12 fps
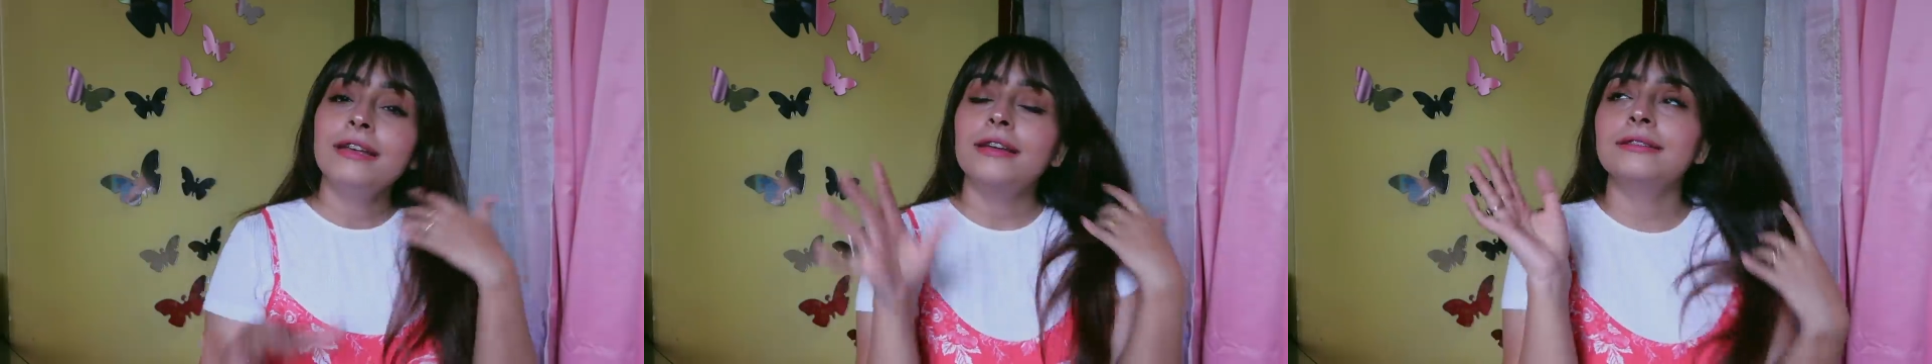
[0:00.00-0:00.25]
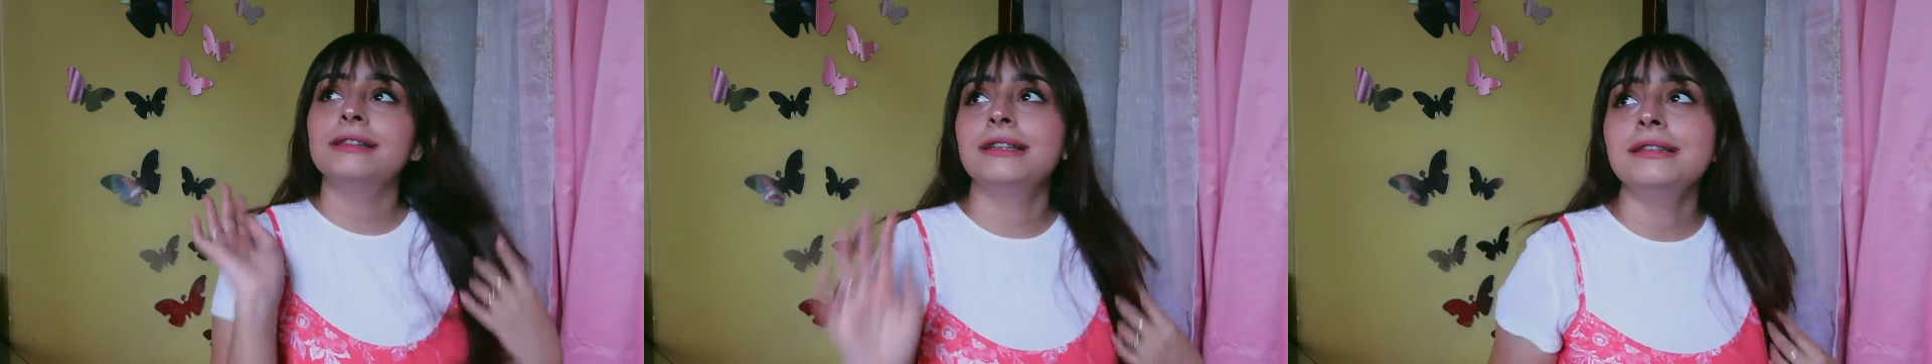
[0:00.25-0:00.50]

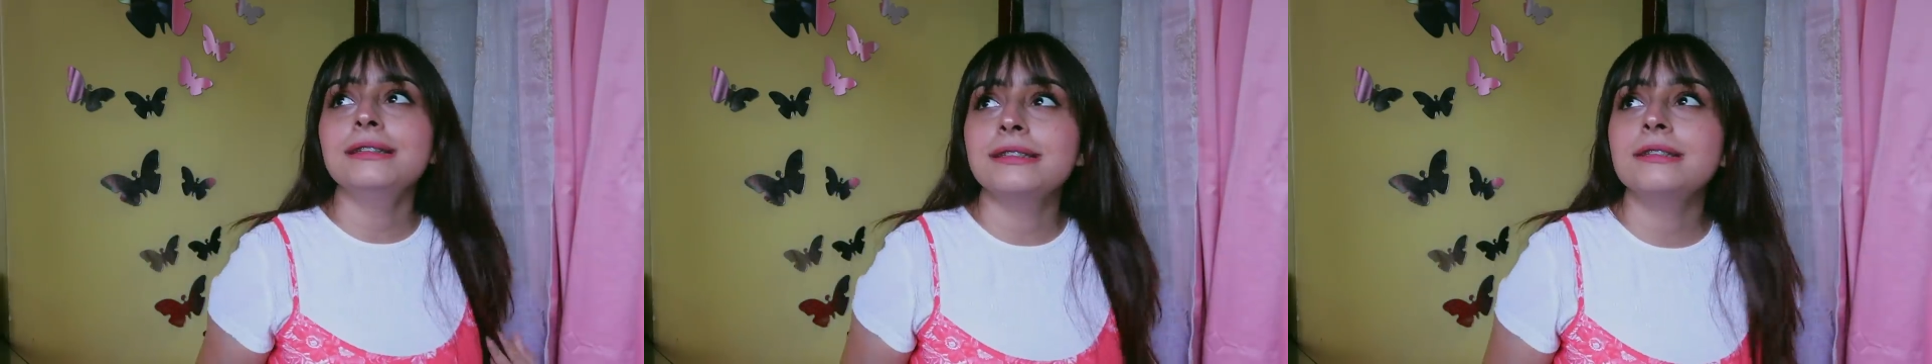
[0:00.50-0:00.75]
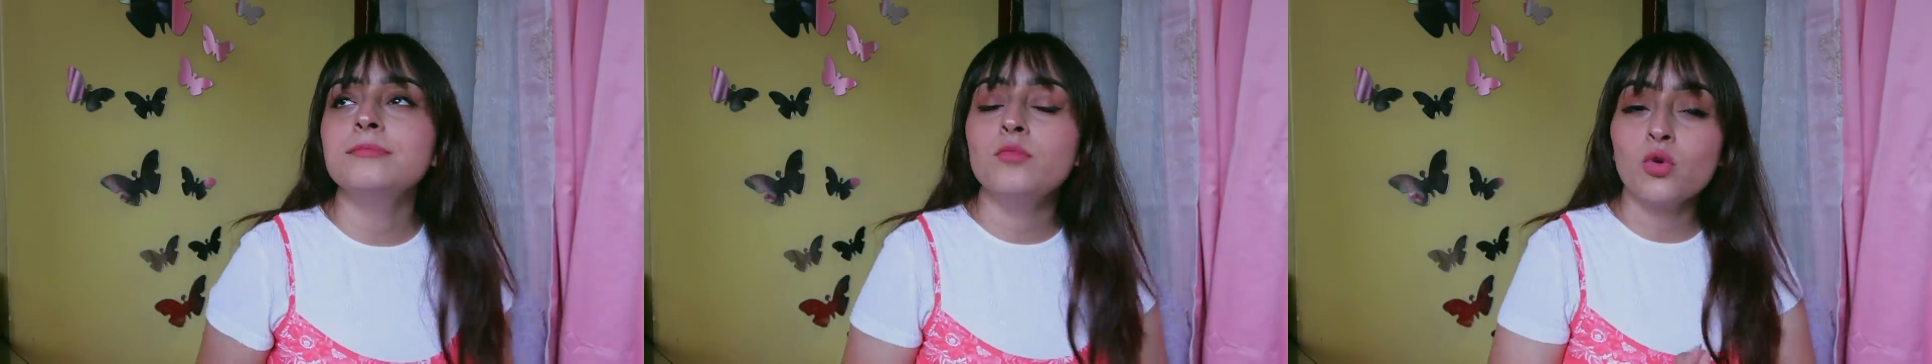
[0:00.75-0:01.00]
Now this
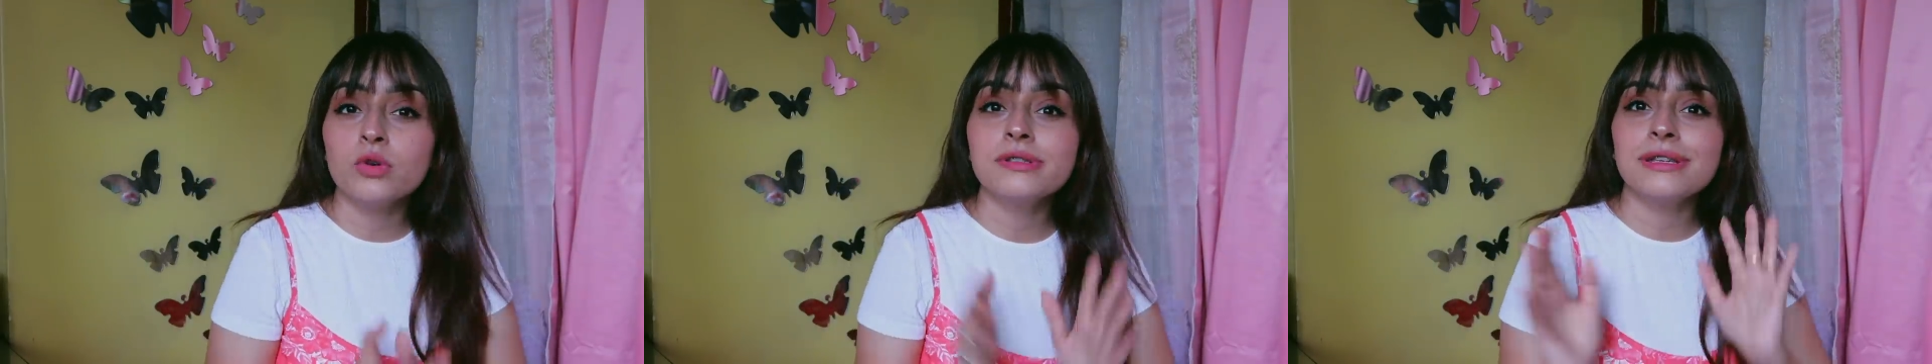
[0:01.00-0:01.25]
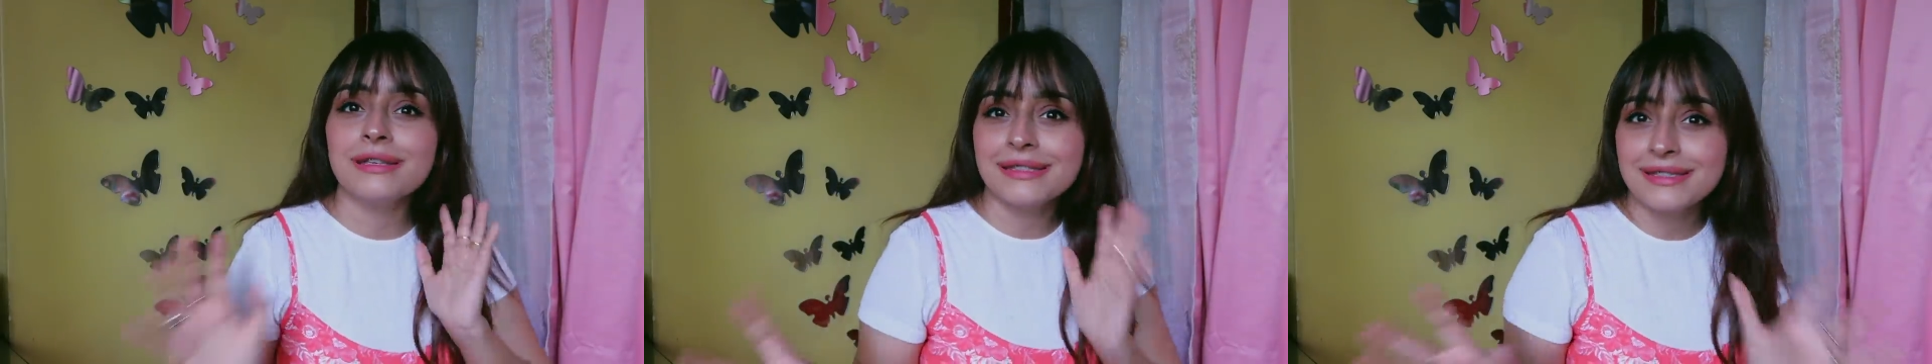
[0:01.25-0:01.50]
is the
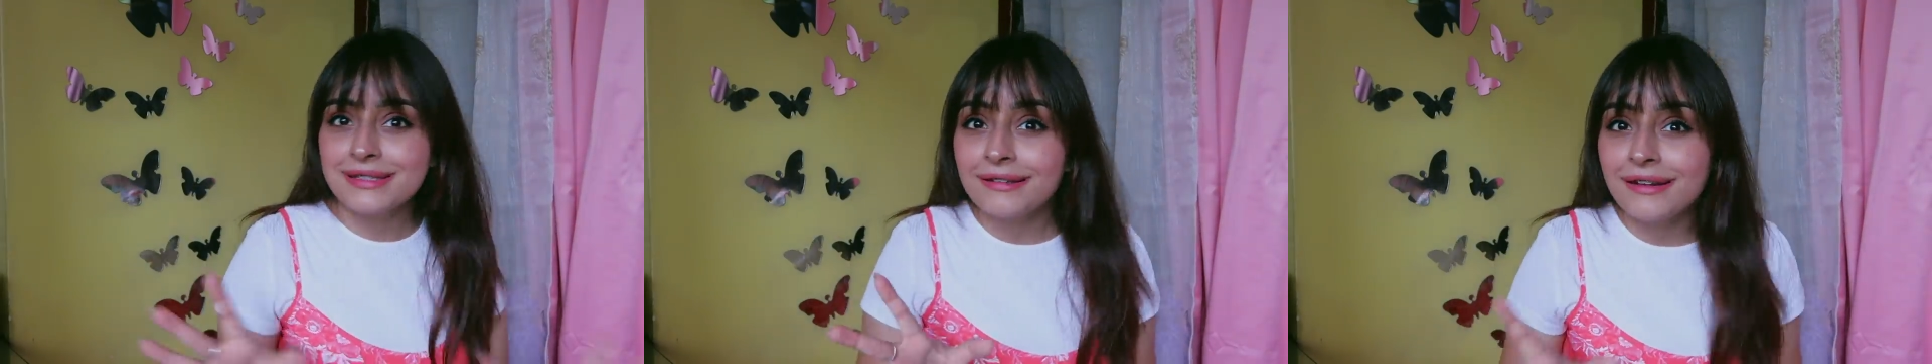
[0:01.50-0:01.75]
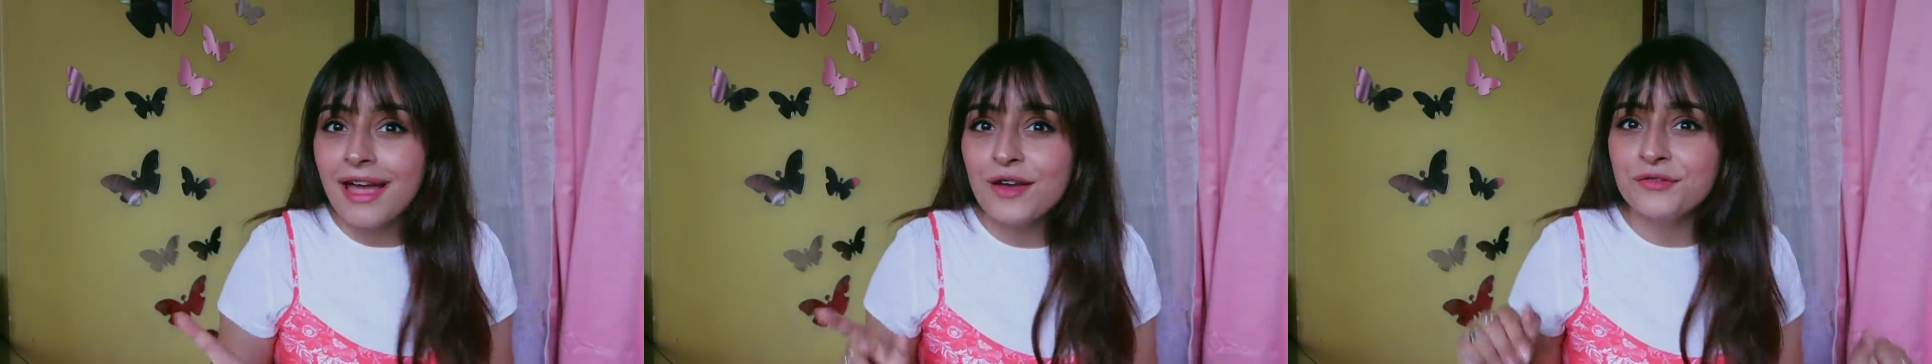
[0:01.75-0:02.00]
most
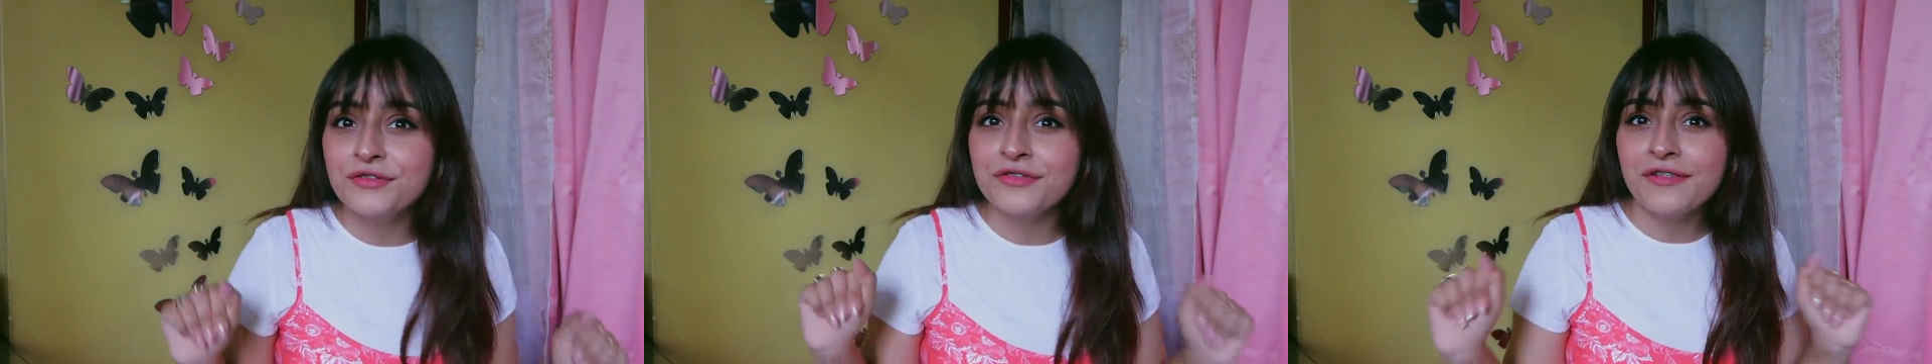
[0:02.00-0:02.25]
Instagram